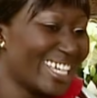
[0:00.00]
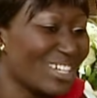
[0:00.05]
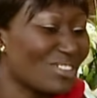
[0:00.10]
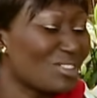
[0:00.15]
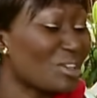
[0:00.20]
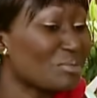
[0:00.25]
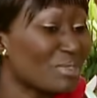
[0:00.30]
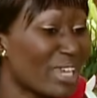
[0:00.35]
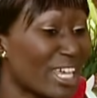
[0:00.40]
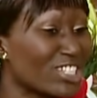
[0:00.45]

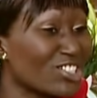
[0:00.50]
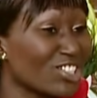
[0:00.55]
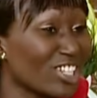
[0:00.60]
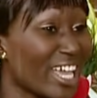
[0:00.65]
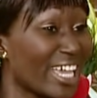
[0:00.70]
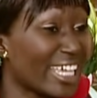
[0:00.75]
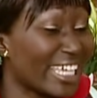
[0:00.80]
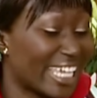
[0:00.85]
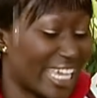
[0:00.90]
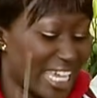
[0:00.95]
Well, I'm glad you
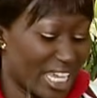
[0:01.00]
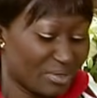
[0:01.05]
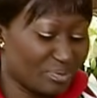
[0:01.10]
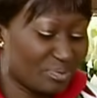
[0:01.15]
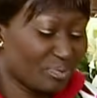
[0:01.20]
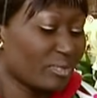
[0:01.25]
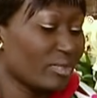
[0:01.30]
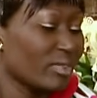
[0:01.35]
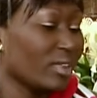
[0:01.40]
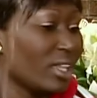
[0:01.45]
like it.
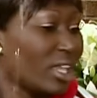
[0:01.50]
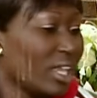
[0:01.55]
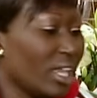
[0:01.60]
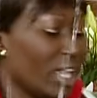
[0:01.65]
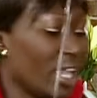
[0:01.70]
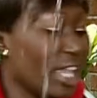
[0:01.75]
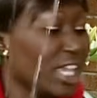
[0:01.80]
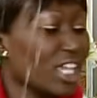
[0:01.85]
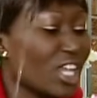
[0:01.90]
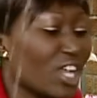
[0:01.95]

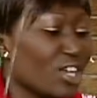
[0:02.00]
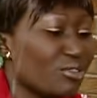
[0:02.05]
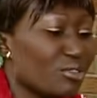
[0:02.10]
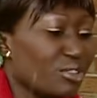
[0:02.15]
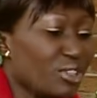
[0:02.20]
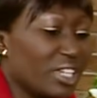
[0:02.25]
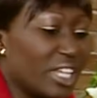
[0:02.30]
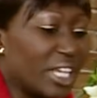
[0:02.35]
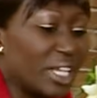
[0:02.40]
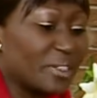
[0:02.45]
Here you go,
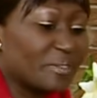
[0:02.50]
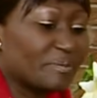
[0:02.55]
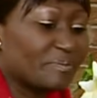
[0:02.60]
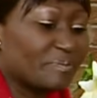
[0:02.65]
Rudy.